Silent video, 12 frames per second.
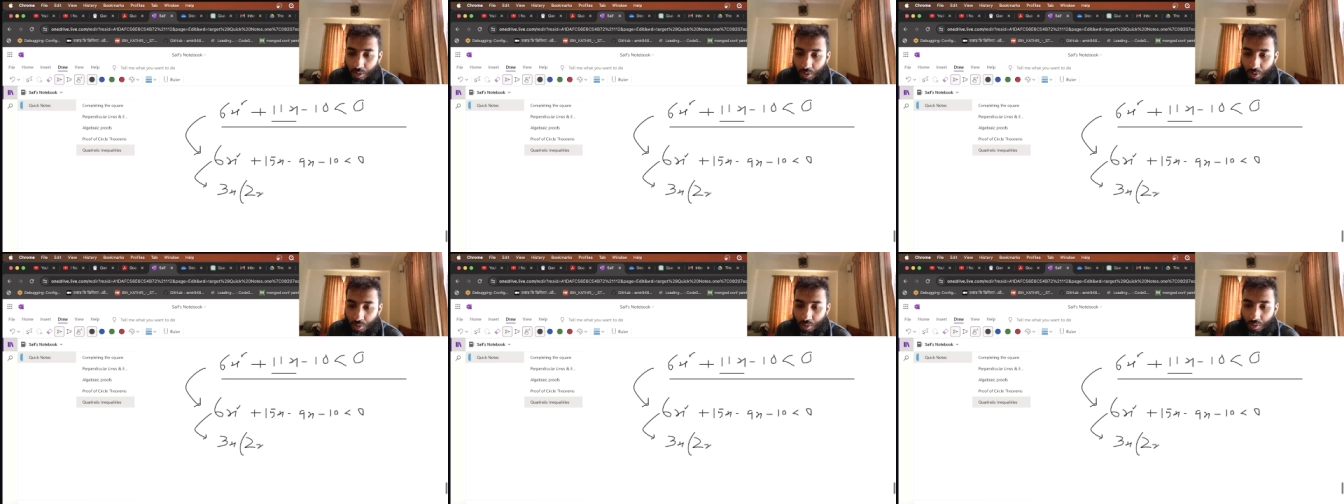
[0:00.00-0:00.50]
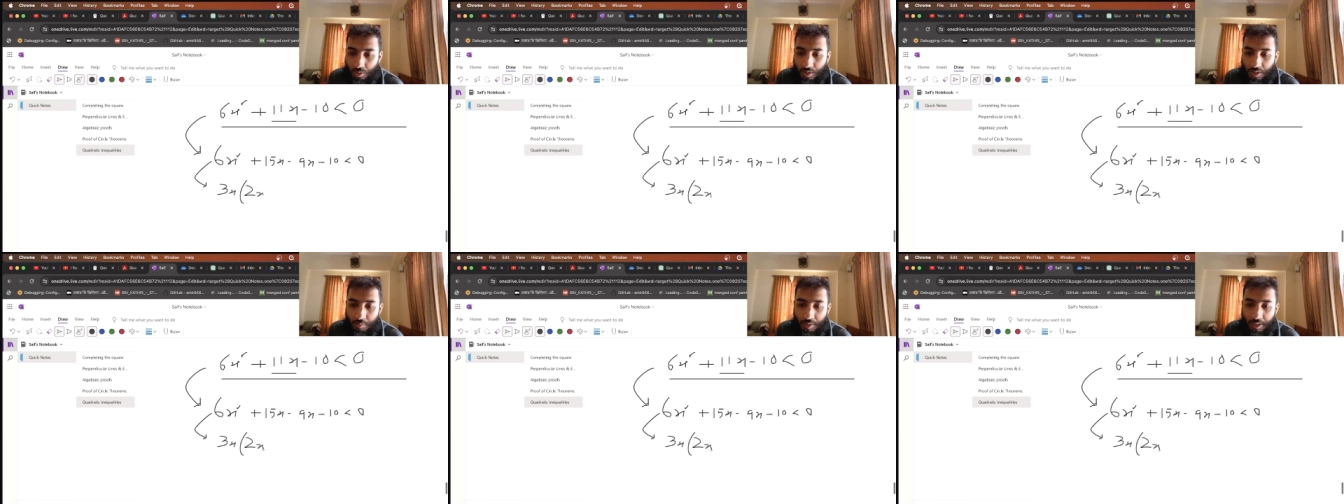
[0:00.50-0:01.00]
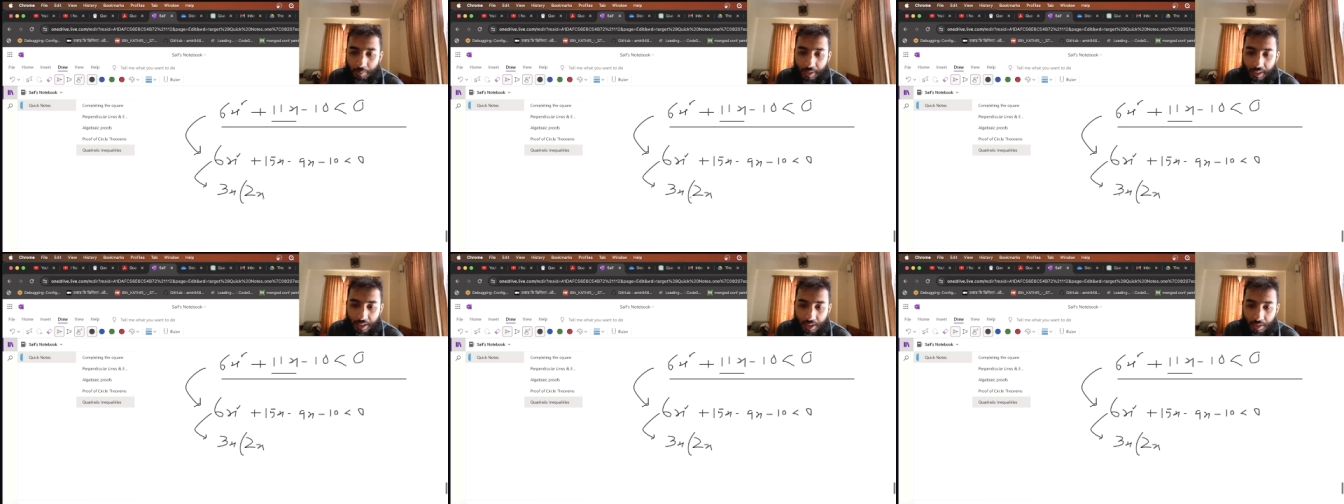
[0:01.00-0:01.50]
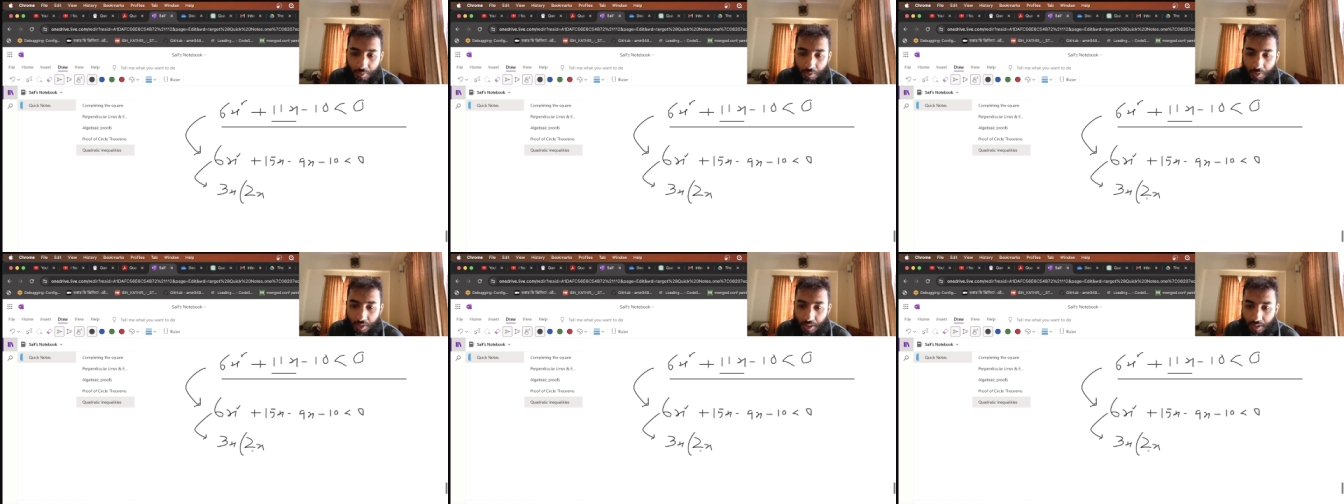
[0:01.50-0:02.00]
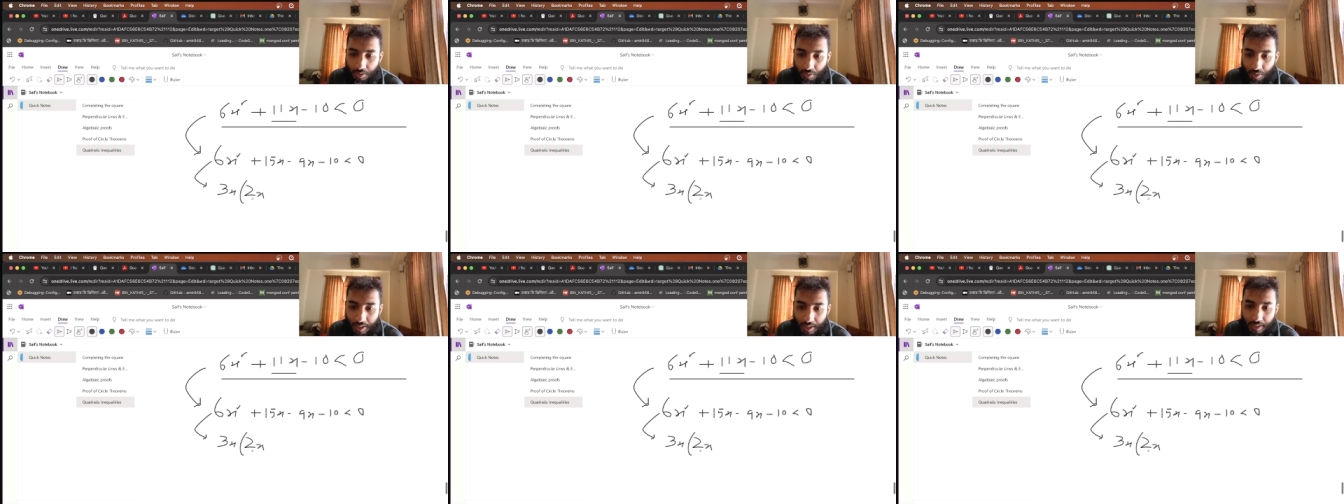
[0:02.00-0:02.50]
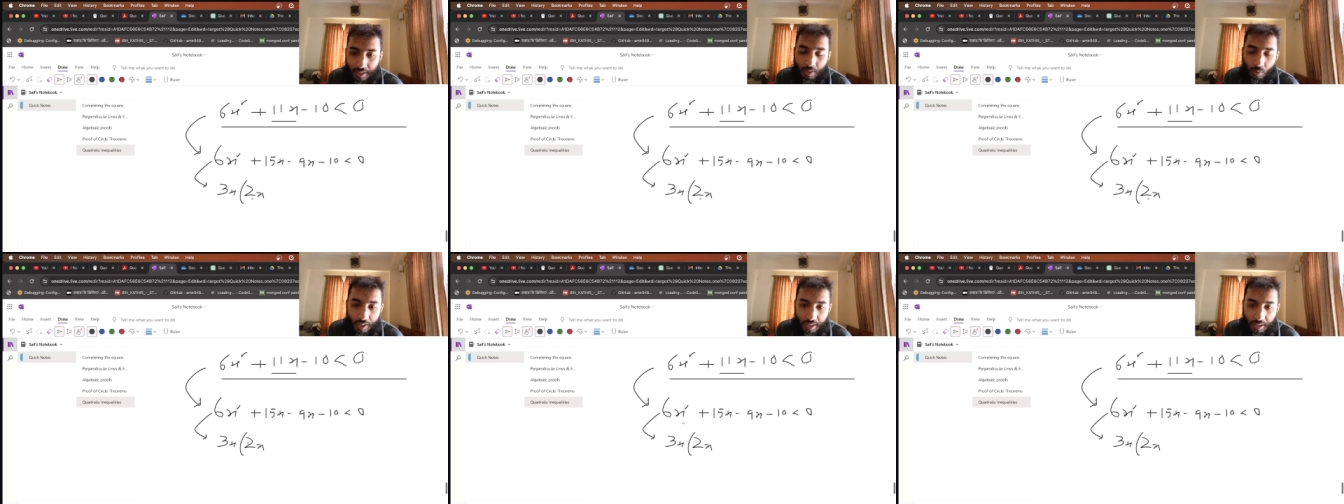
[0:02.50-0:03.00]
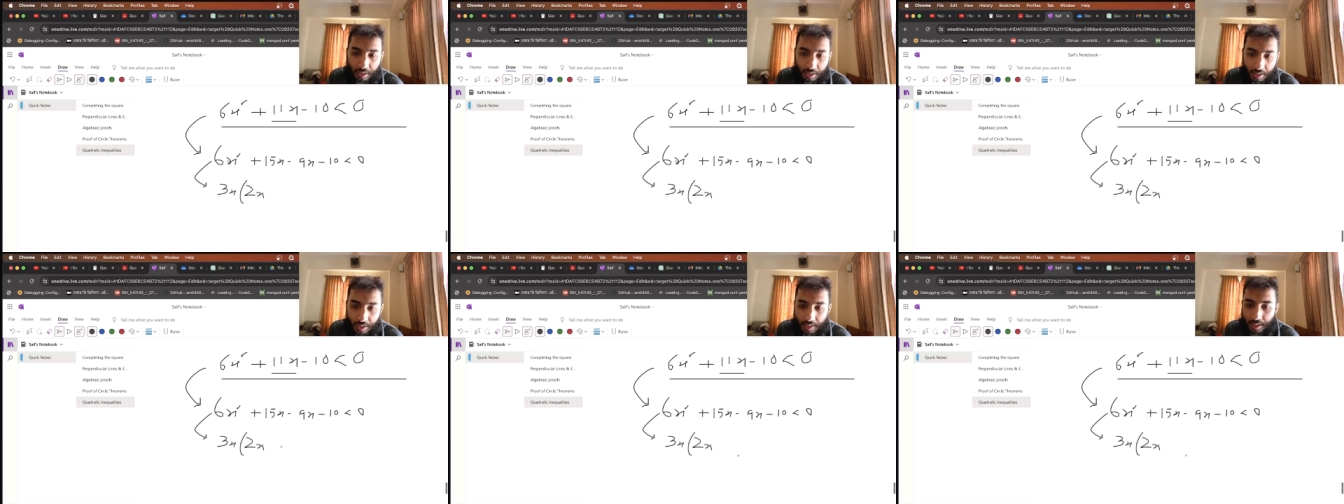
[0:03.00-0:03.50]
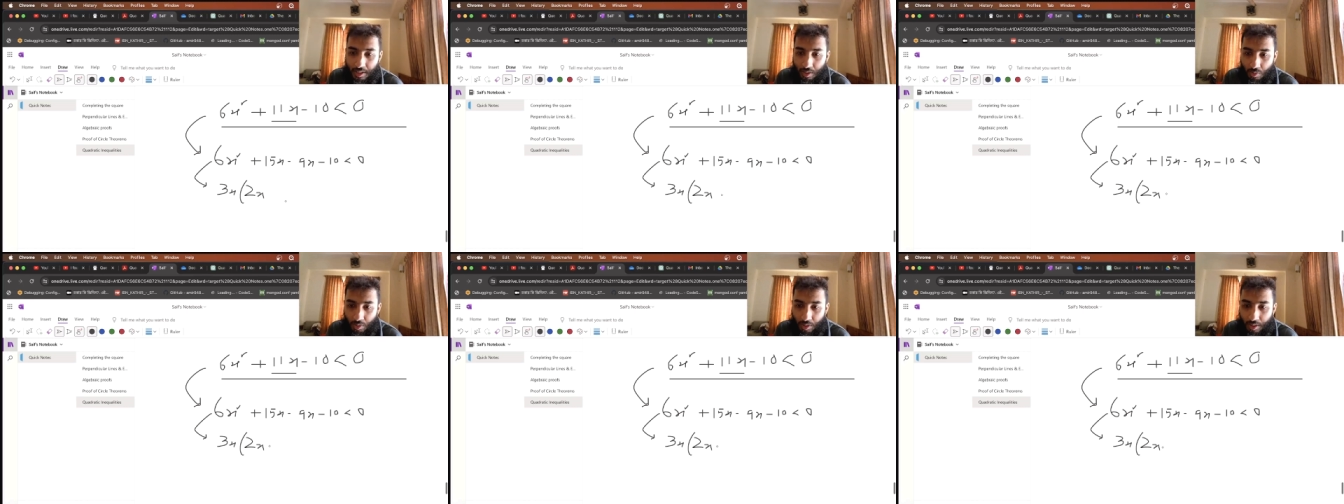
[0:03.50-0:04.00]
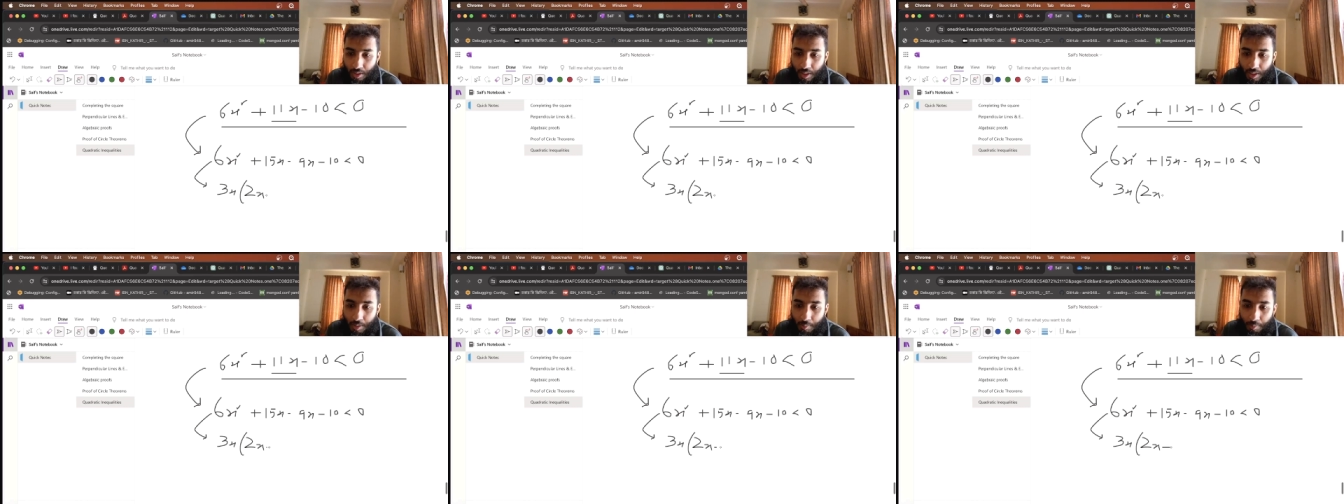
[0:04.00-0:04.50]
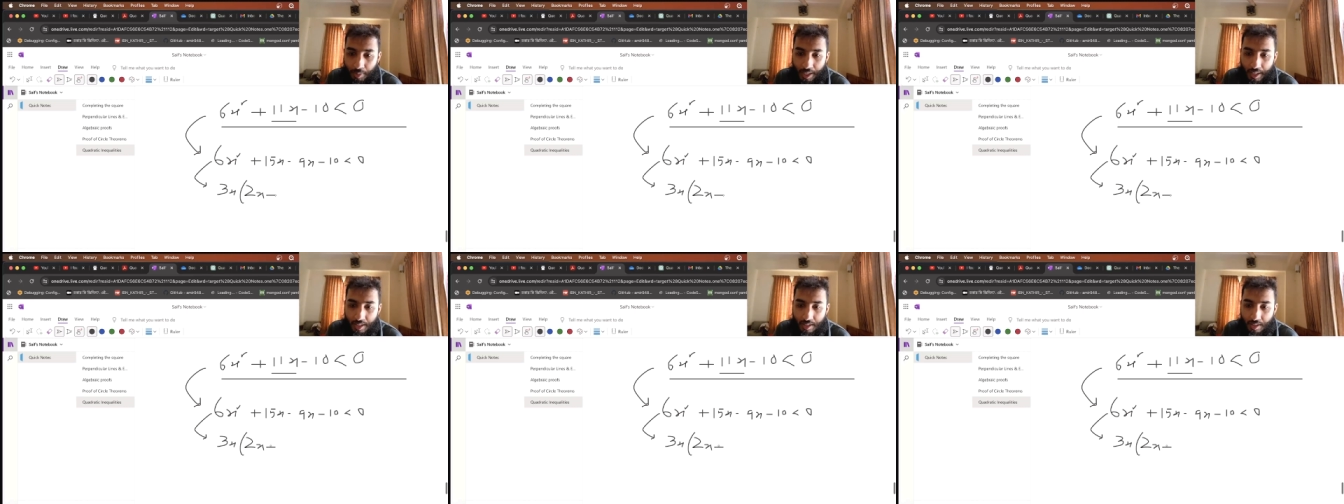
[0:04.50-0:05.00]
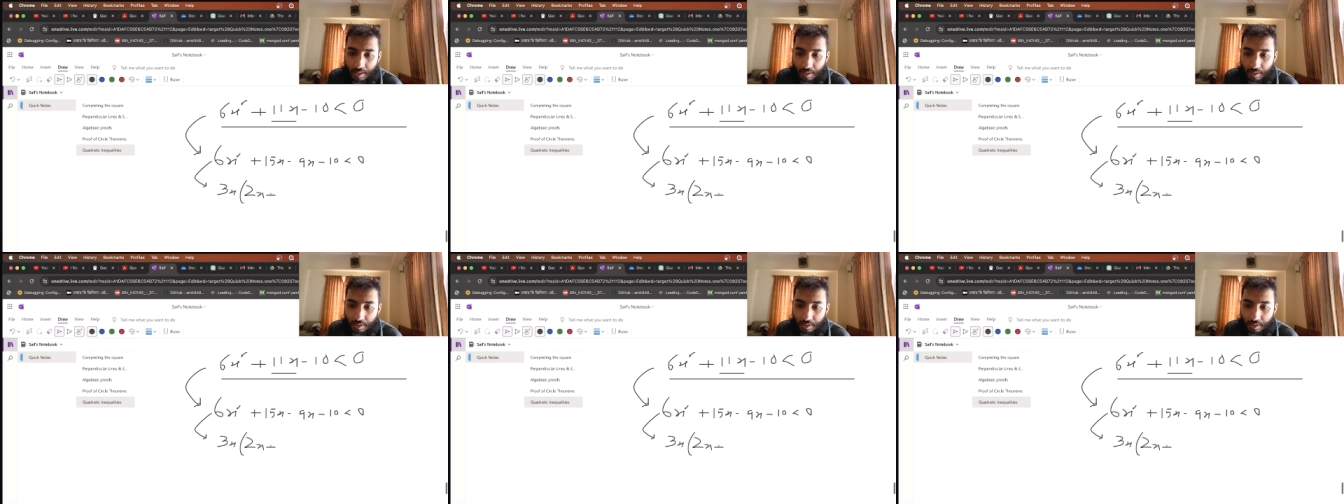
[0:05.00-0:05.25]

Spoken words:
So the multiplication between thrice x and twice x is 6x squared plus